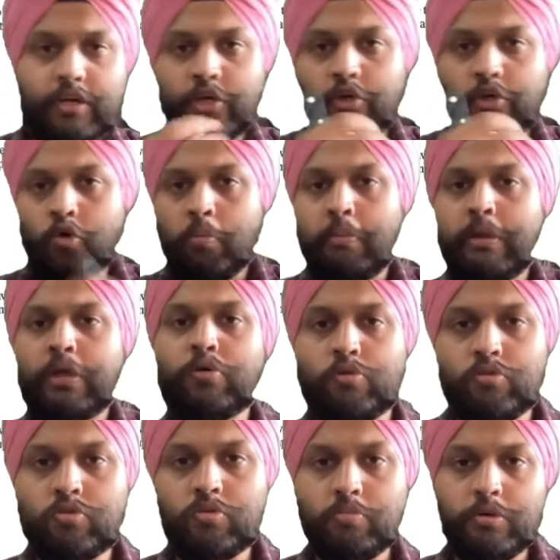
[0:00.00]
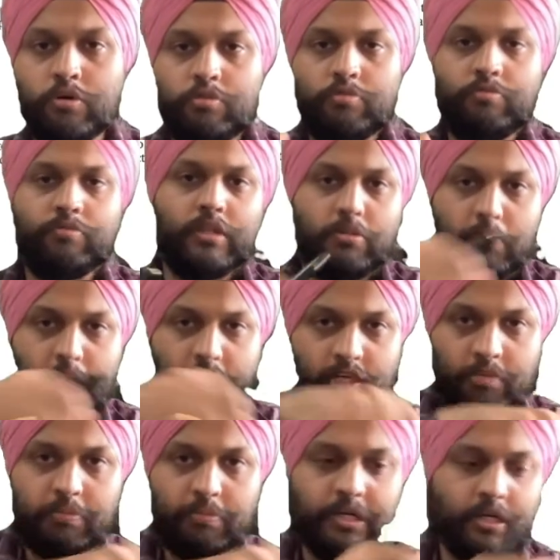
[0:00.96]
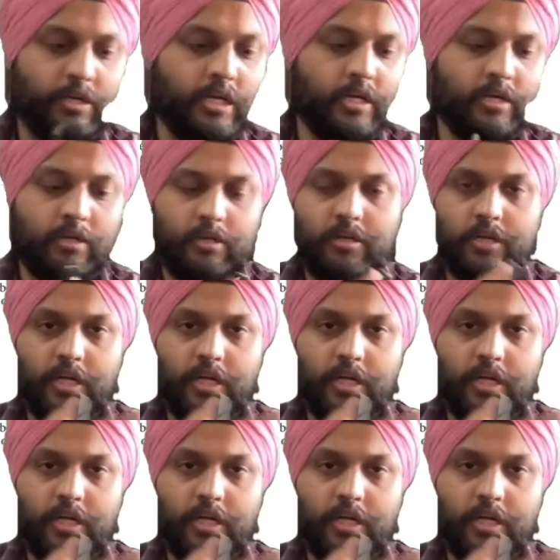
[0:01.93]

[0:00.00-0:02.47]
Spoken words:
into me also, because when the milk is being drained,